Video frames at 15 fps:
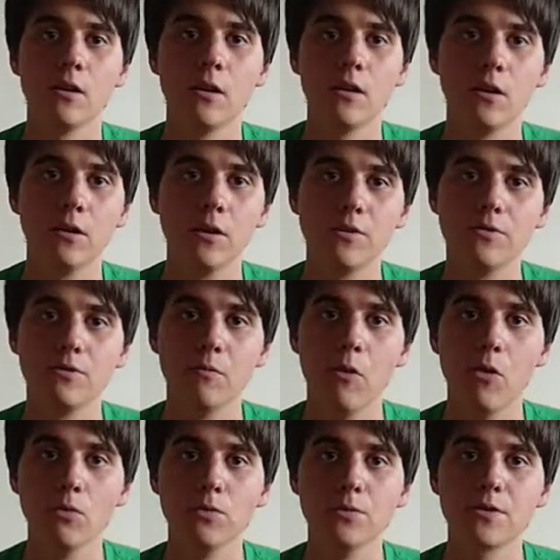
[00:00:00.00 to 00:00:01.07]
loads of
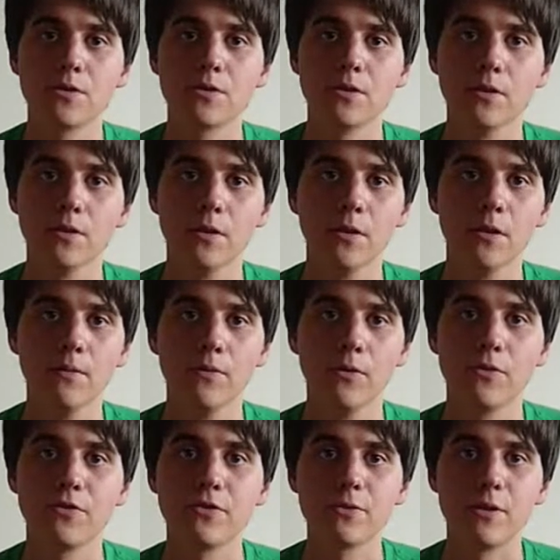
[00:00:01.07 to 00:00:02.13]
malts,
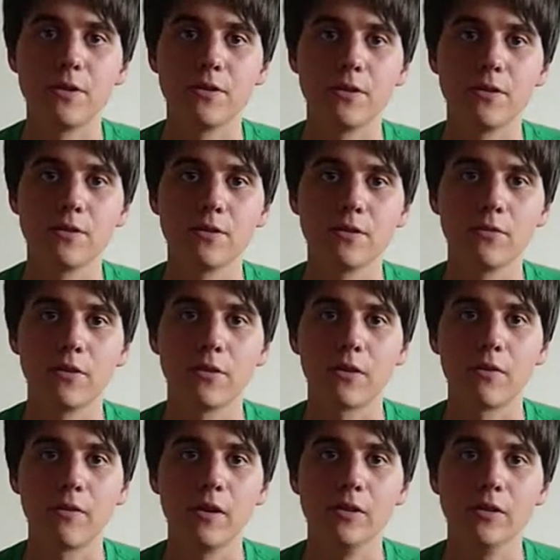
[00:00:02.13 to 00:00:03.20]
enough sweetness, enough that
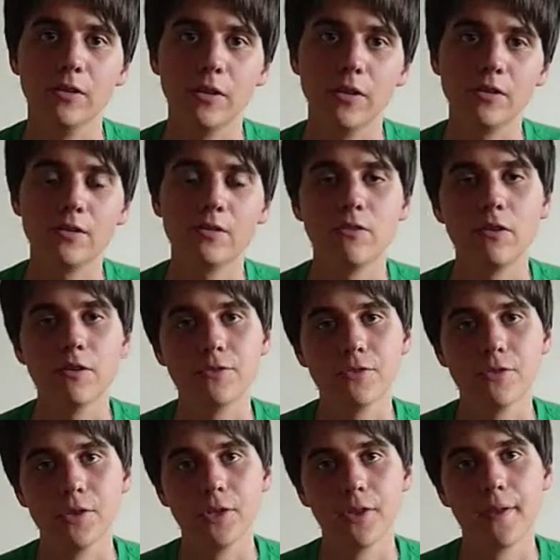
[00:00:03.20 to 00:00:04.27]
grainy, nice feel
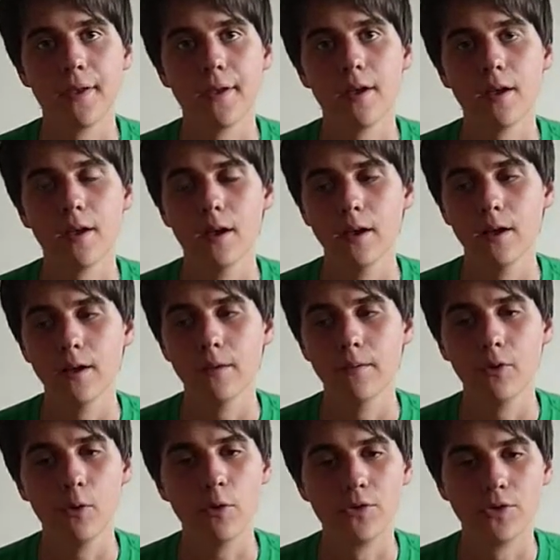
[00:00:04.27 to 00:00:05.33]
to it.
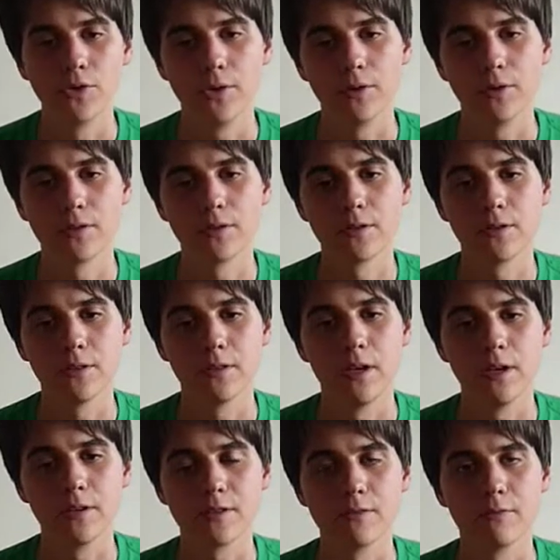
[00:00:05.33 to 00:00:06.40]
No adjuncts. You
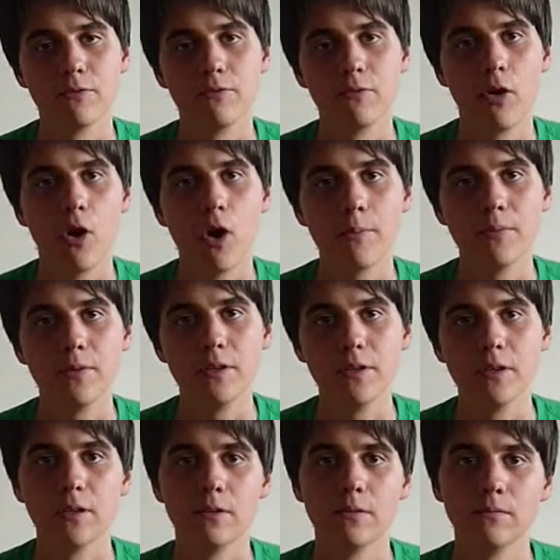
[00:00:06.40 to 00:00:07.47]
get some
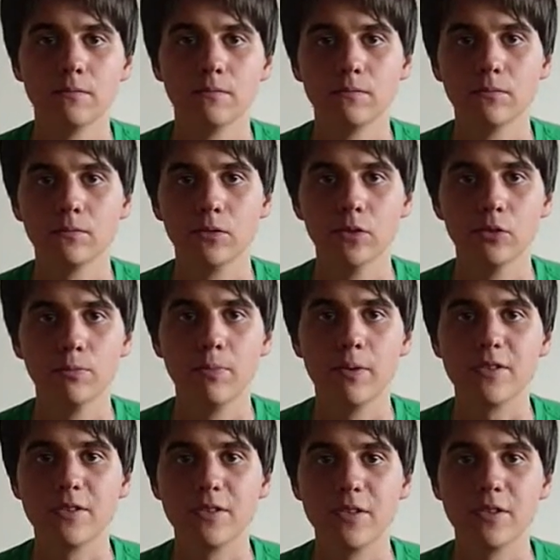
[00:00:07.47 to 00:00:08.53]
hoppy, you know,
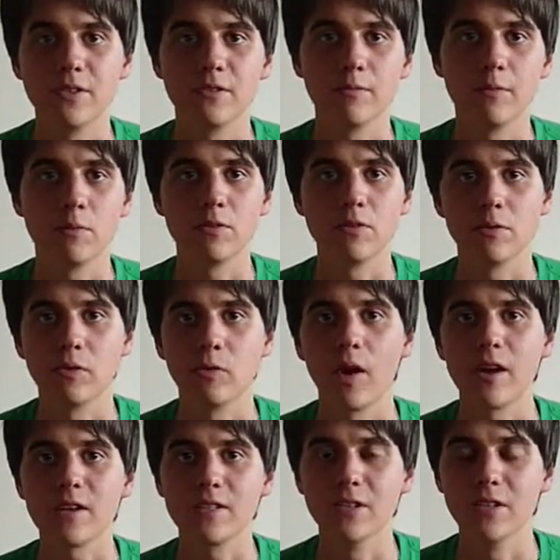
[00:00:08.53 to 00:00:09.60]
bitterness, maybe some
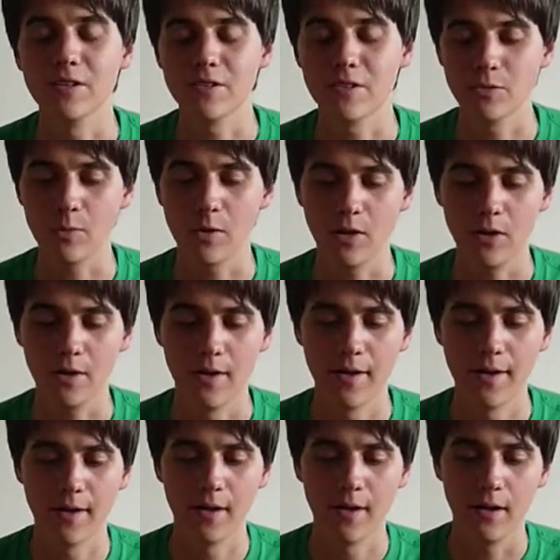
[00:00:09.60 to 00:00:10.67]
grassiness as well.
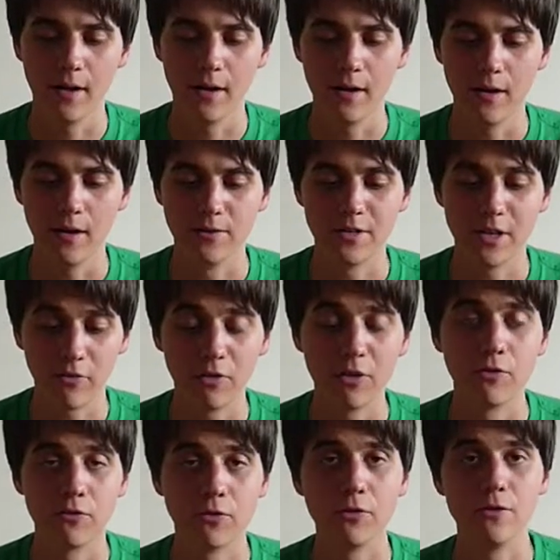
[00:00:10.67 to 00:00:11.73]

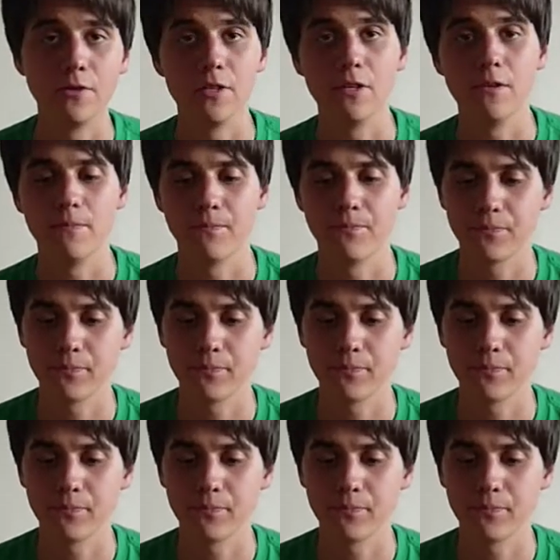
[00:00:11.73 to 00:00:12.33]
Definitely fruity